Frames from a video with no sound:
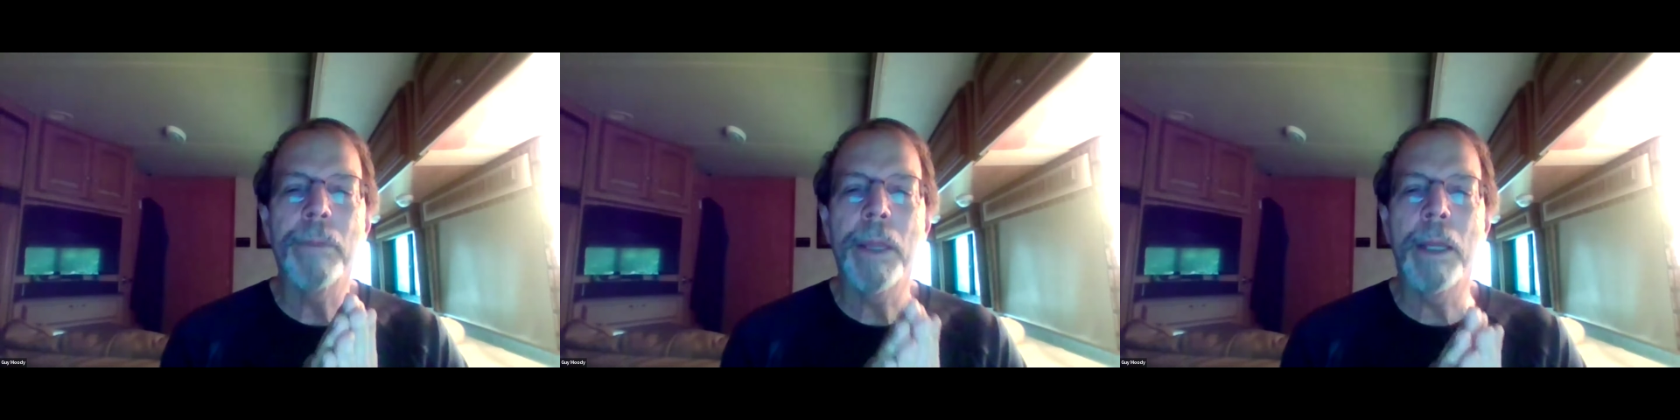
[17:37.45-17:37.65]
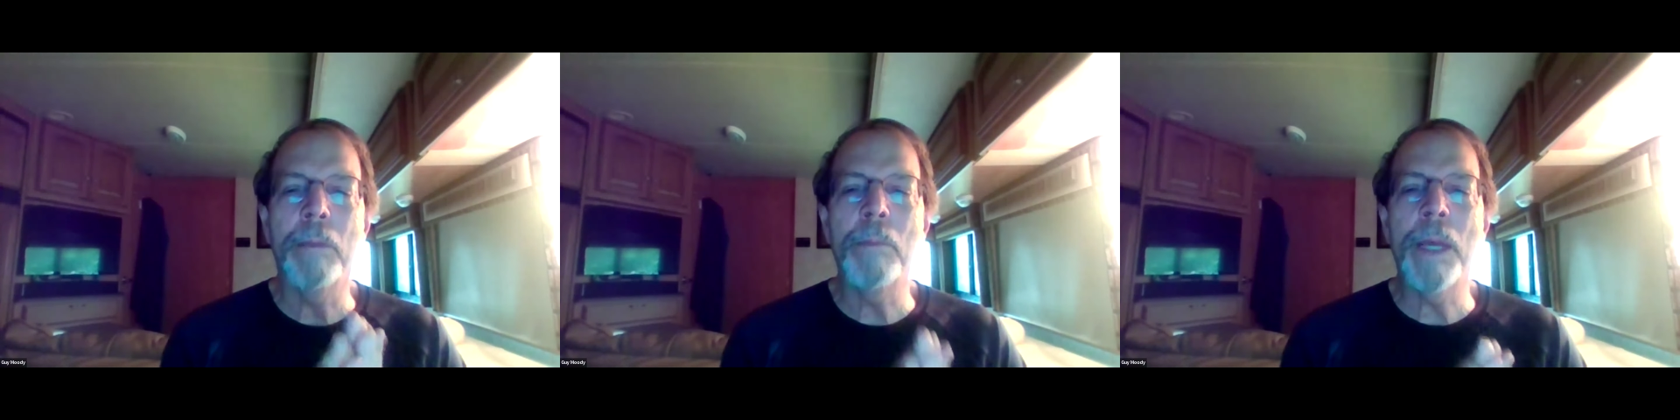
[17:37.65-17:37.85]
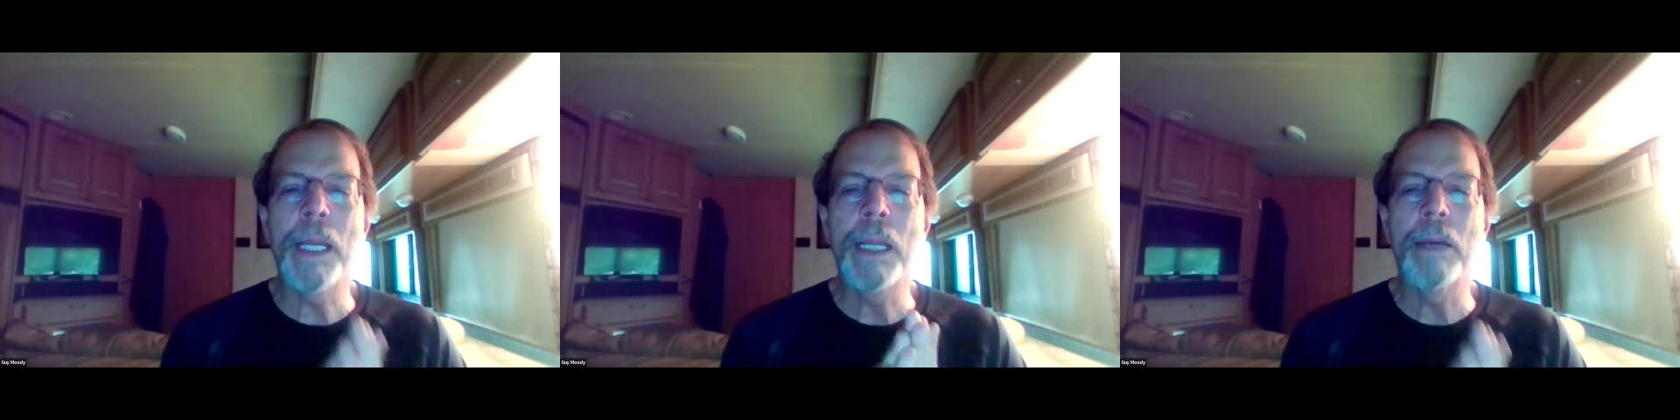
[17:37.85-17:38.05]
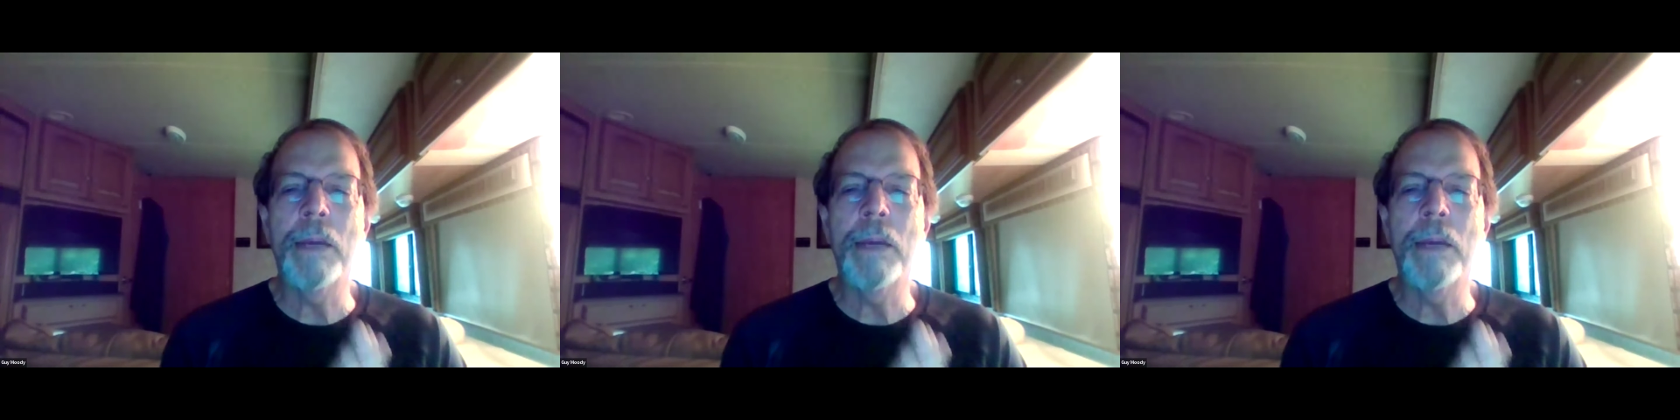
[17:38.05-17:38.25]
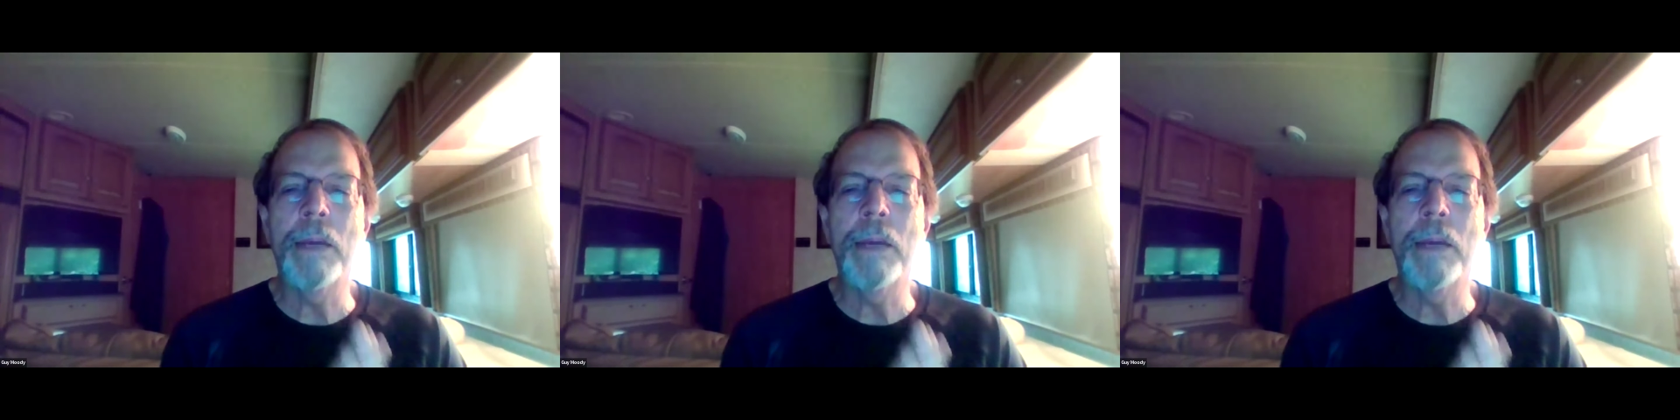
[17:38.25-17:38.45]
In many
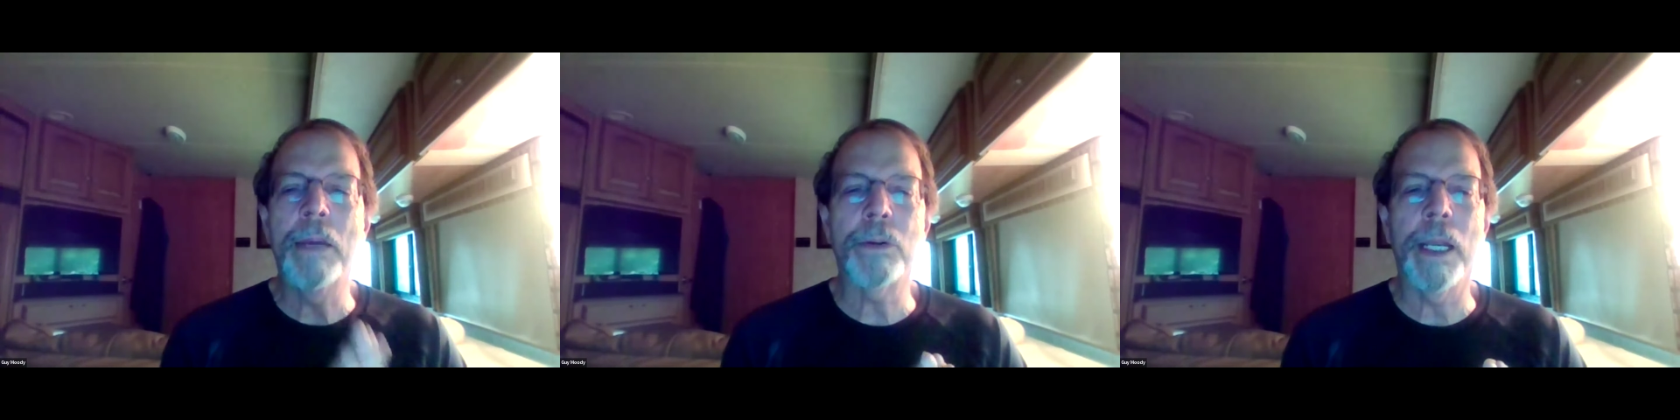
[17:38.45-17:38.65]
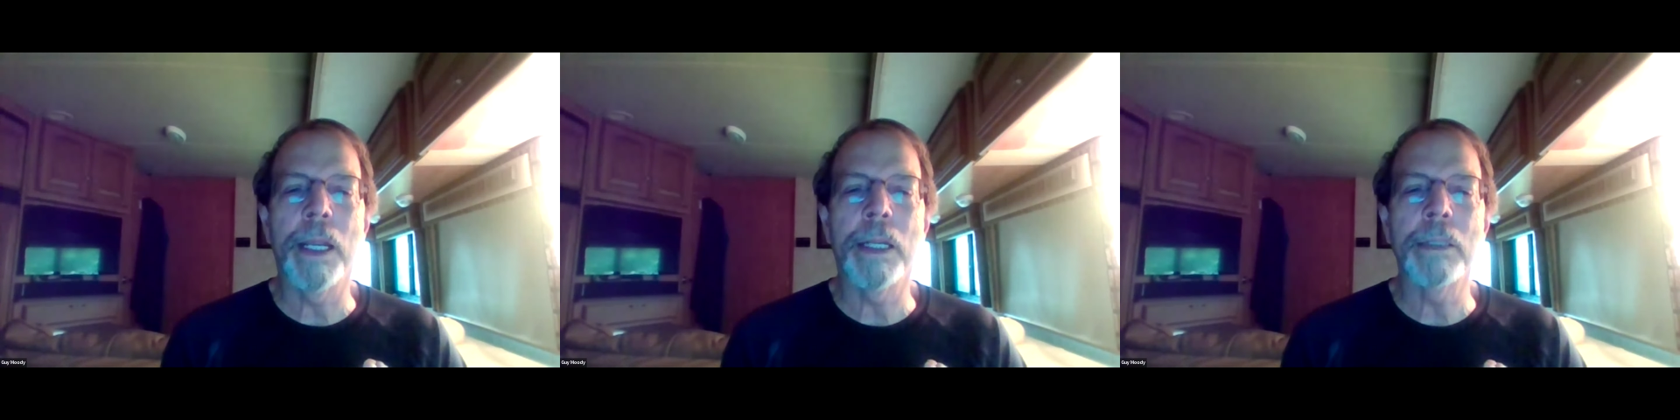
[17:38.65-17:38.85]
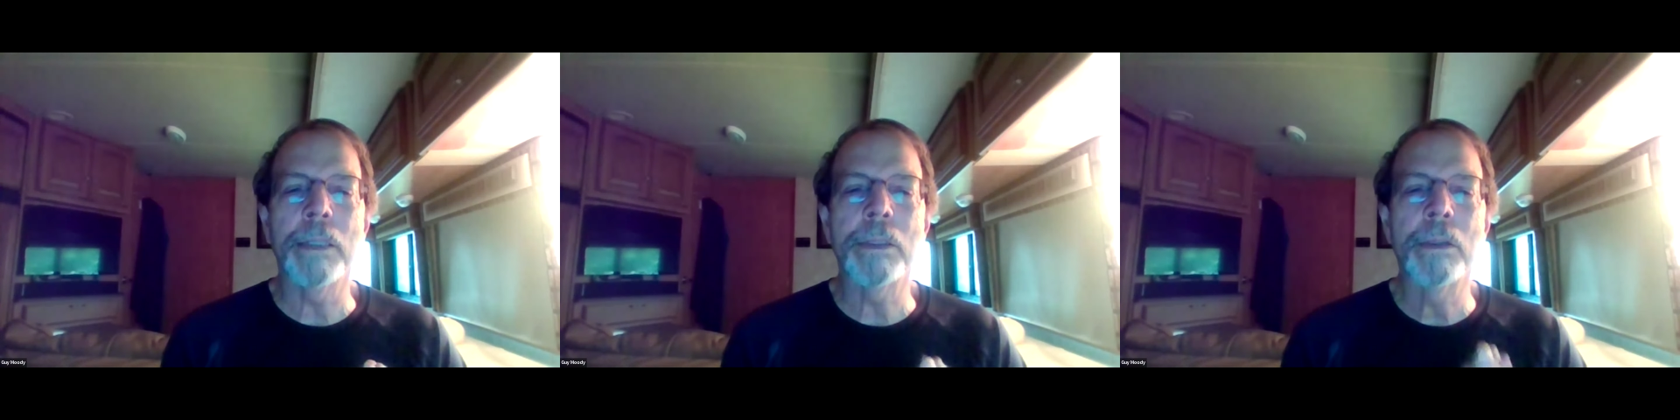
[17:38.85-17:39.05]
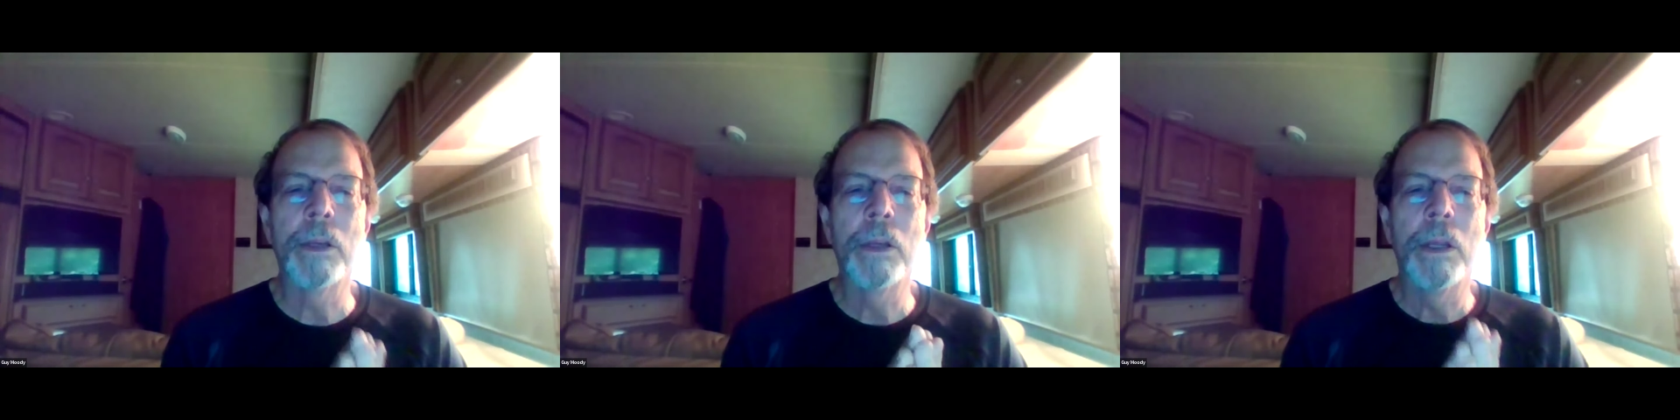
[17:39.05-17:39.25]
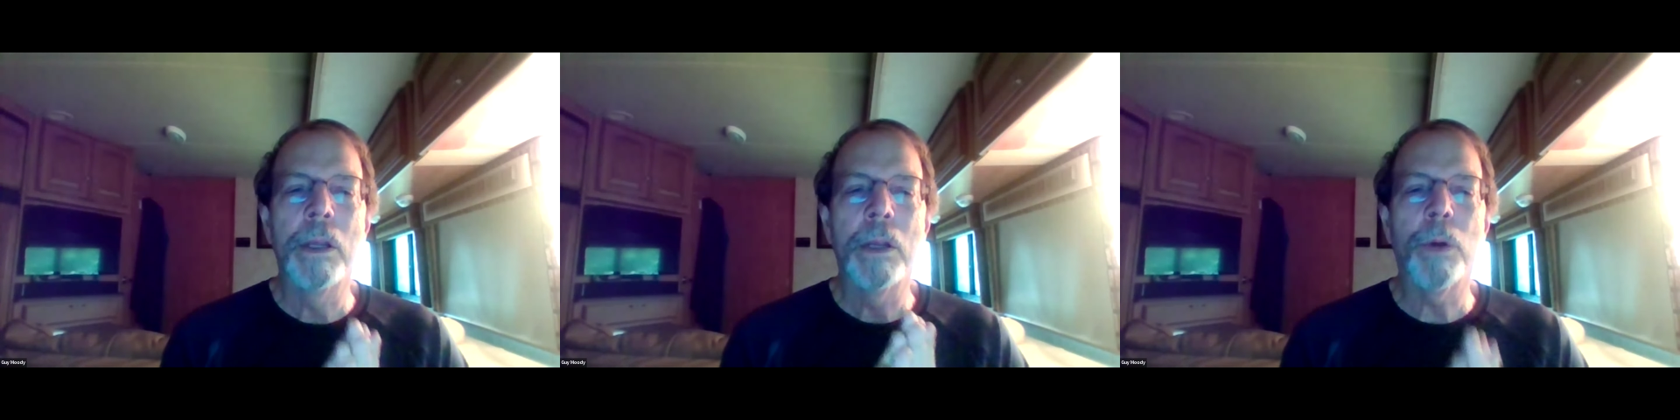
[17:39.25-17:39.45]
of our
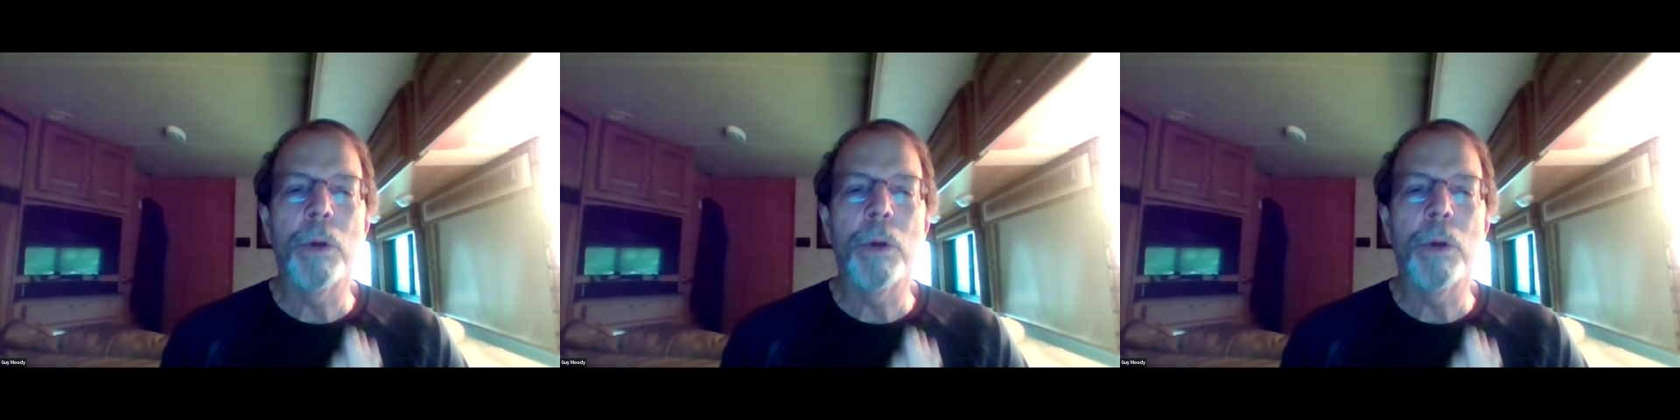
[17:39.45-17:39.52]
trainings,